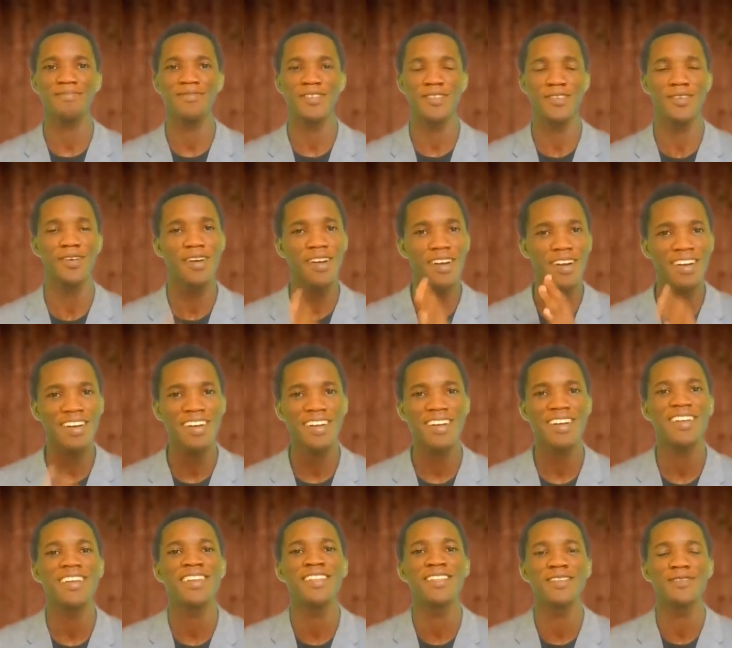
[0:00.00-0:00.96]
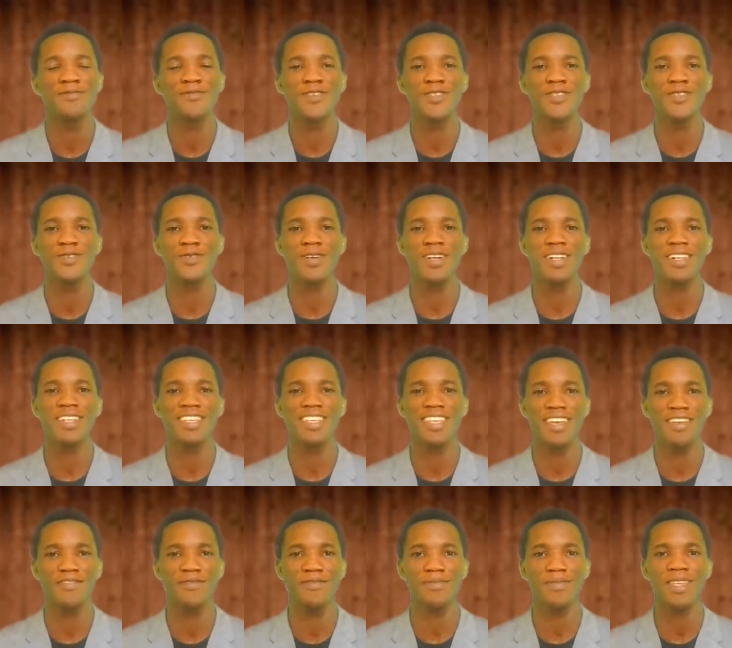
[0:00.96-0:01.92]
young individual
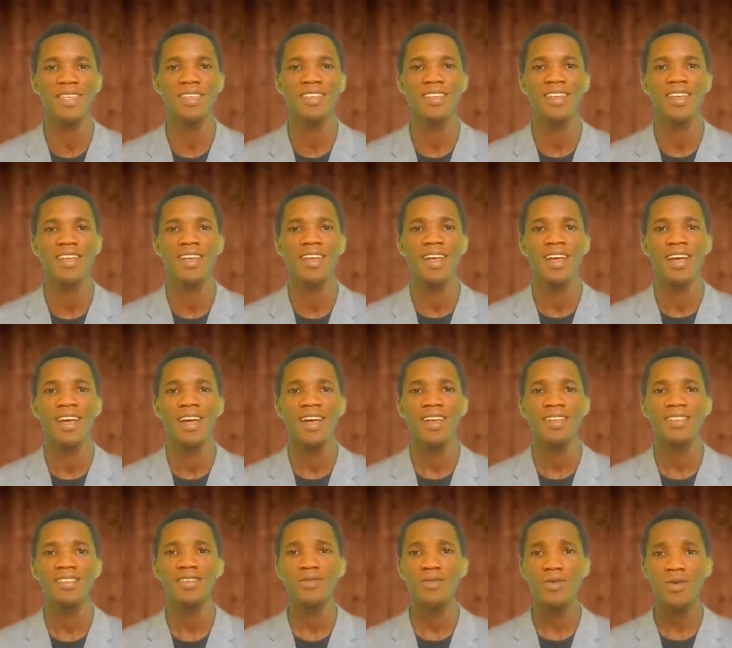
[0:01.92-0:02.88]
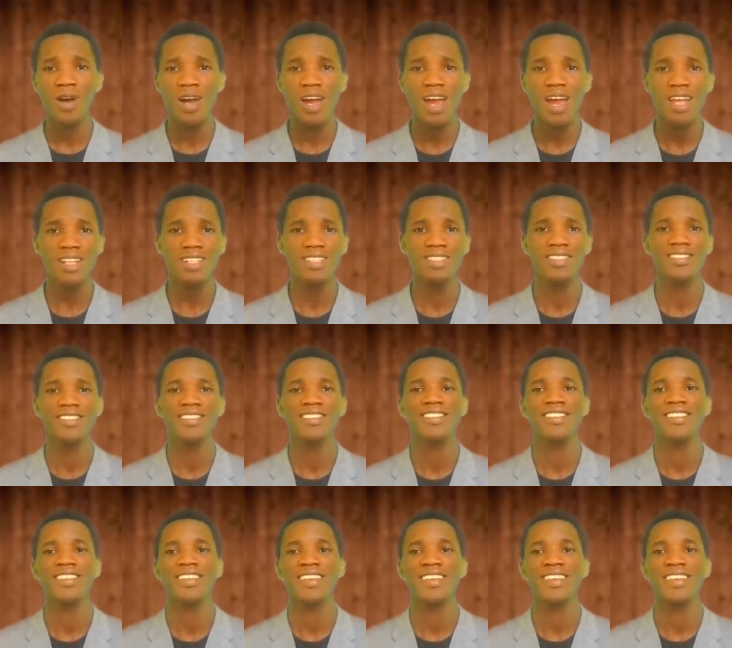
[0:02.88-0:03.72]
gave me. I said, what?